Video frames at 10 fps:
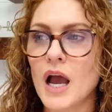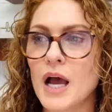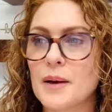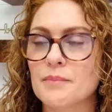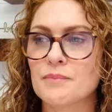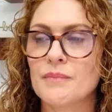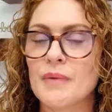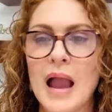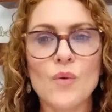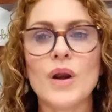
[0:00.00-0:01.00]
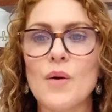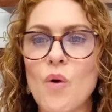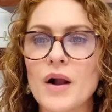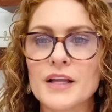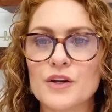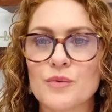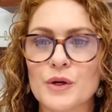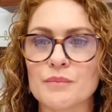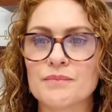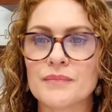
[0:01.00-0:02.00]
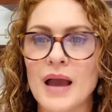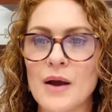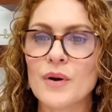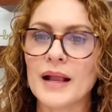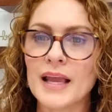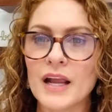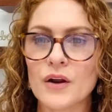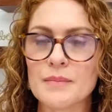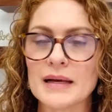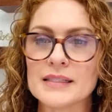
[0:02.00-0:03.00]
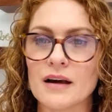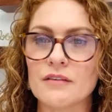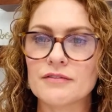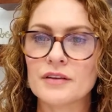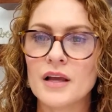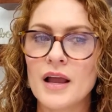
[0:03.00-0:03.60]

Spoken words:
How would I walk in a room? How would I carry myself?